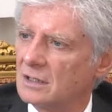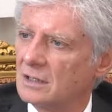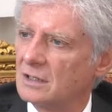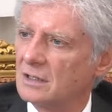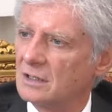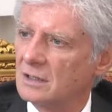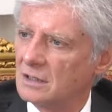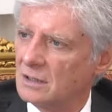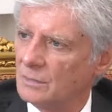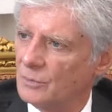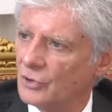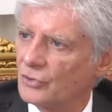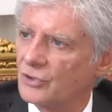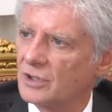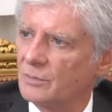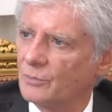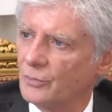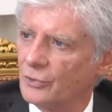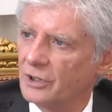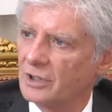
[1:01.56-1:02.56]
is the most
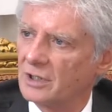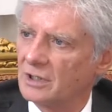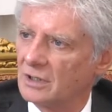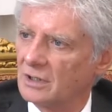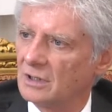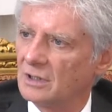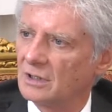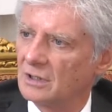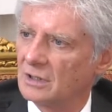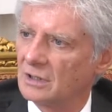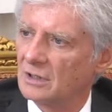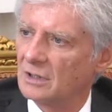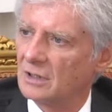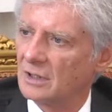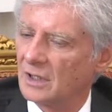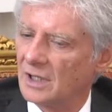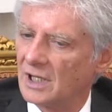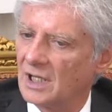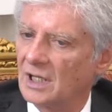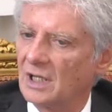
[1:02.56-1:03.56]
important
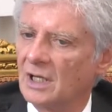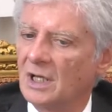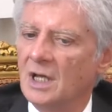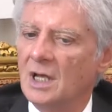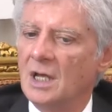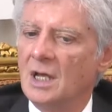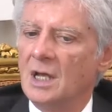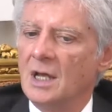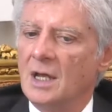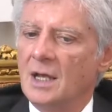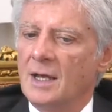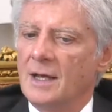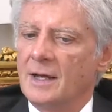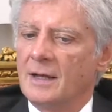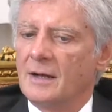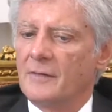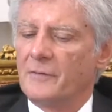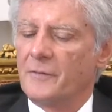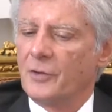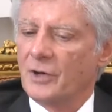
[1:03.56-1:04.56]
thing
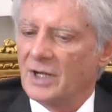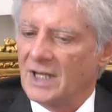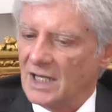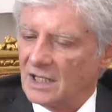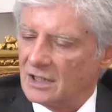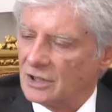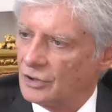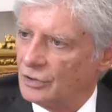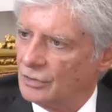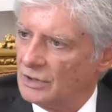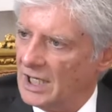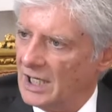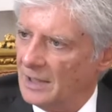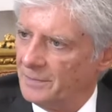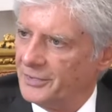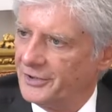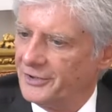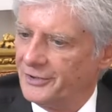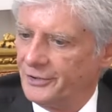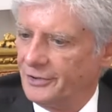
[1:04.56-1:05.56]
for that to
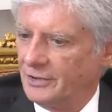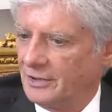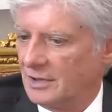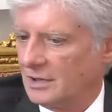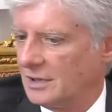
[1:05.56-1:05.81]
happen, uh,